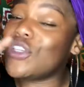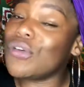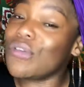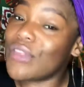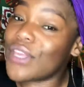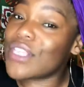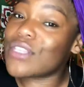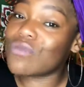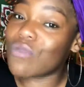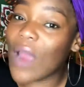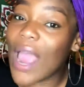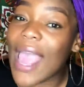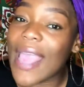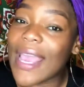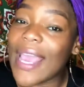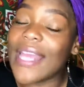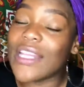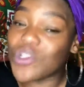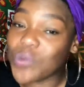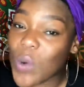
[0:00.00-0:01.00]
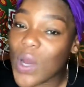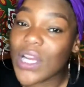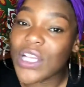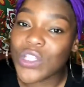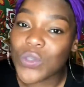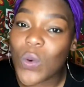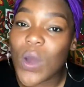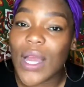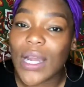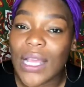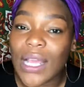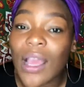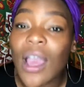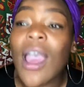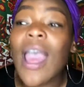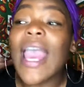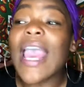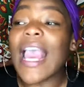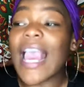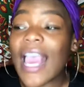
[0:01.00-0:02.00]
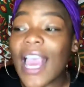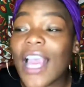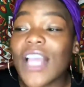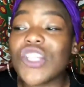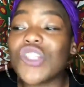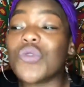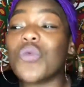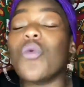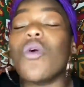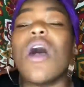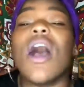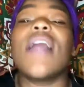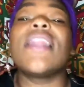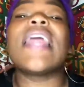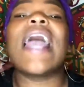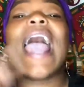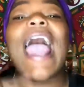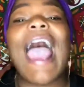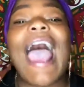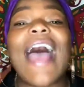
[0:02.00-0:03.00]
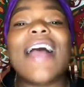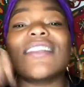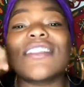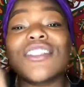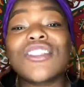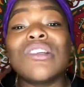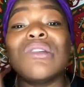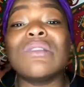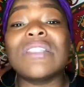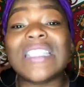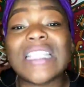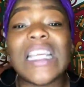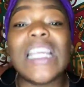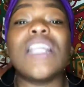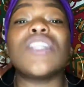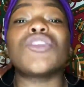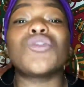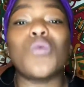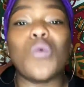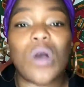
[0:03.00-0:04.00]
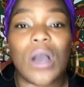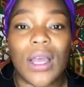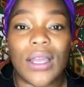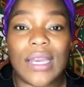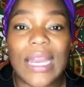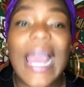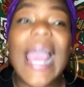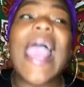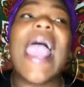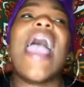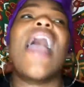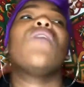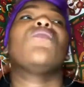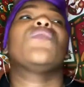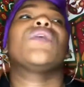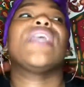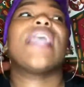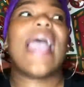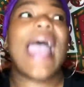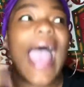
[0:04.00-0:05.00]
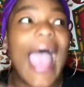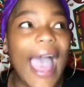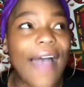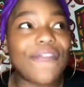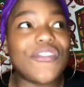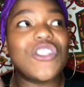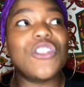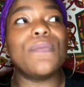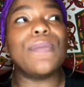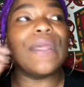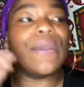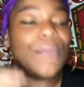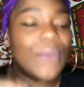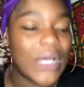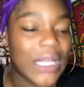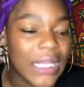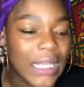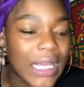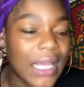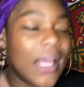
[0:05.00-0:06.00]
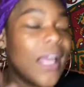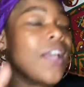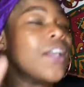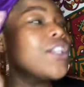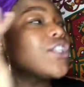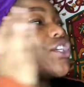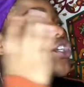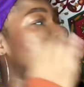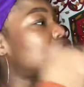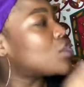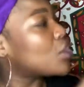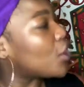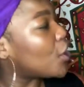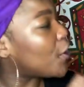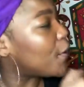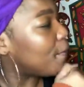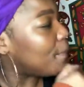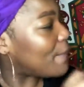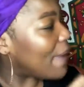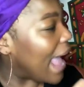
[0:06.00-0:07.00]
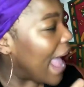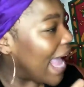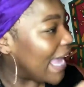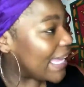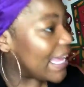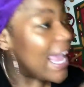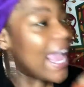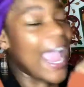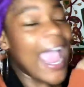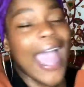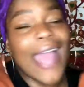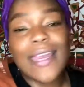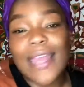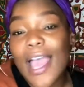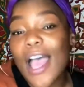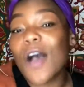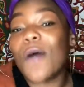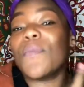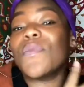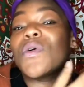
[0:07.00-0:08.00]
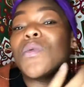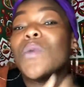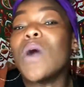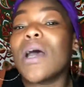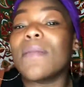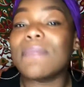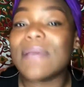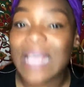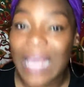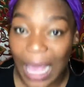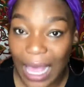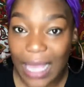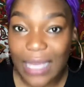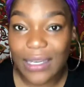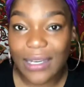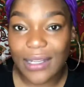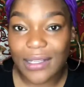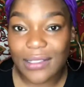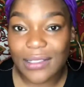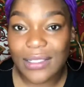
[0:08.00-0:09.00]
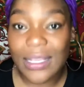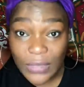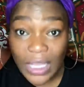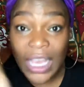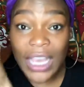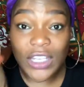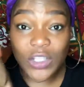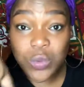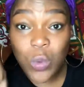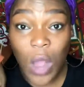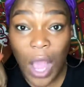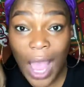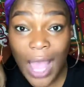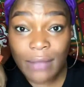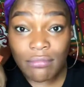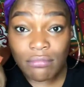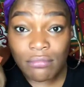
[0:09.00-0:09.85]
this right in 2020, each one has to teach one, and we have to be willing to turn back and help the one behind us. Each one,